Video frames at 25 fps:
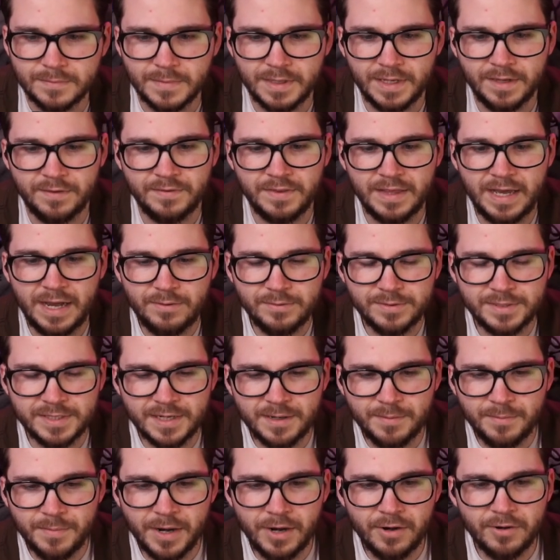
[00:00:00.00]
If that was an
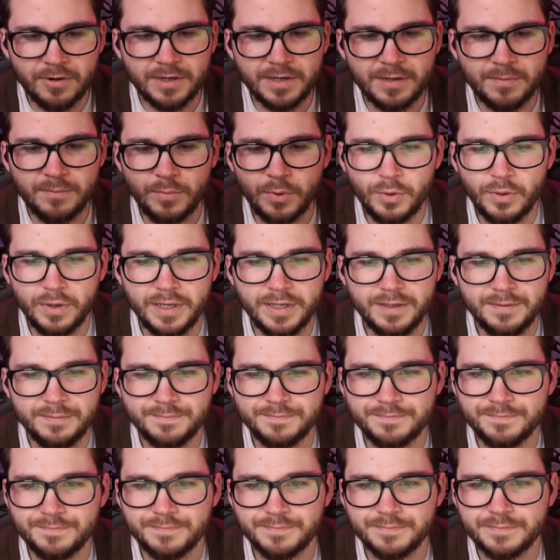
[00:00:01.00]
American boy,
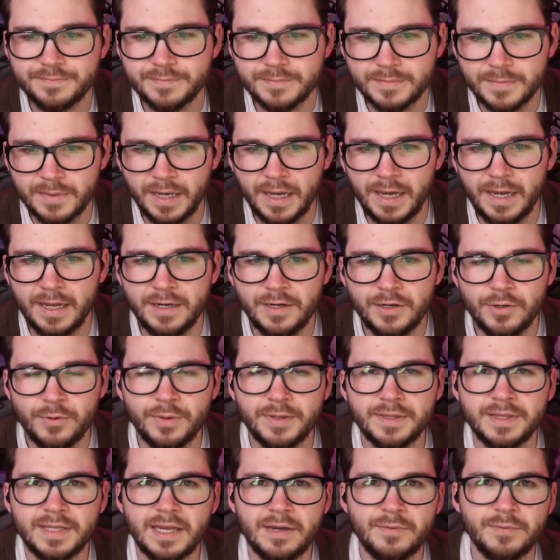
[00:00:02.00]
I know
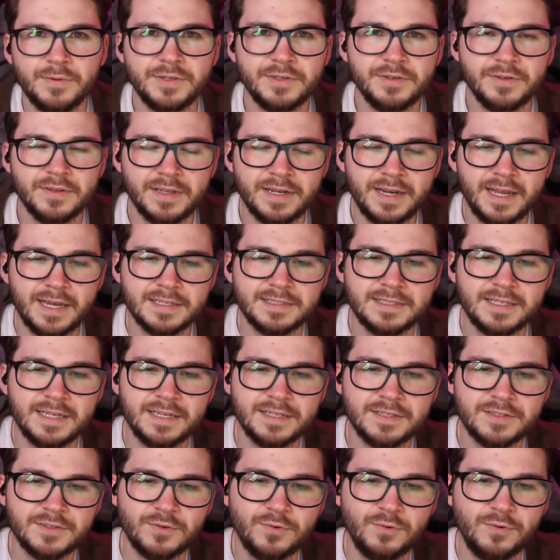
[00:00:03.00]
what they would do the next day
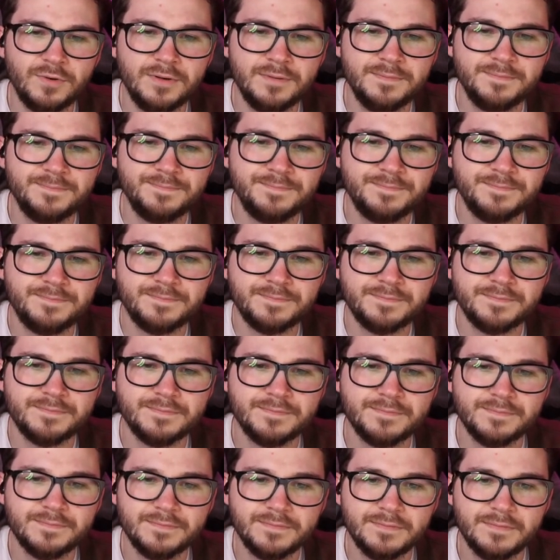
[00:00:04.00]
at school.
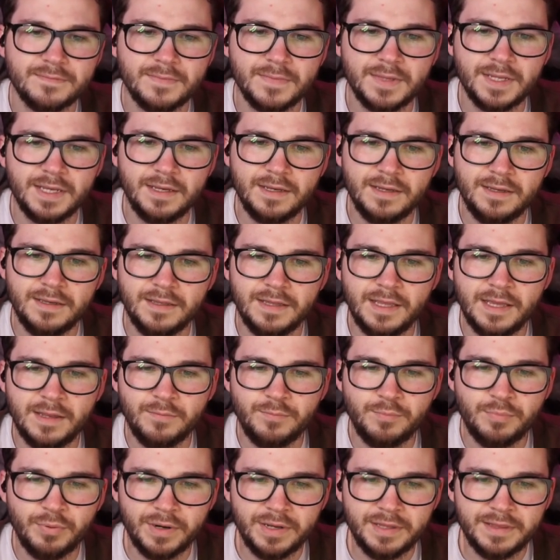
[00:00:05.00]

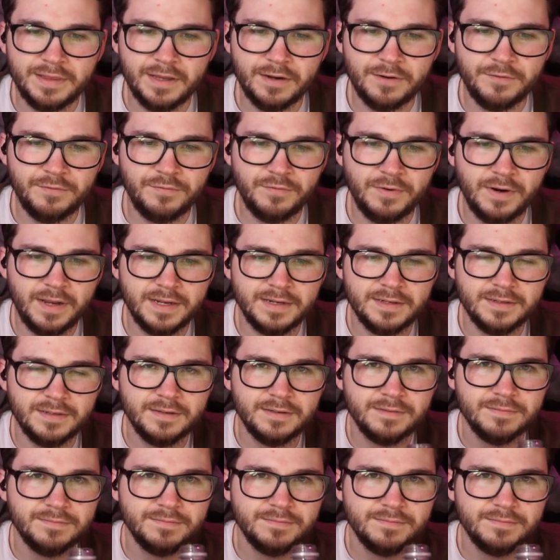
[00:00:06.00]
They'd bring their friend.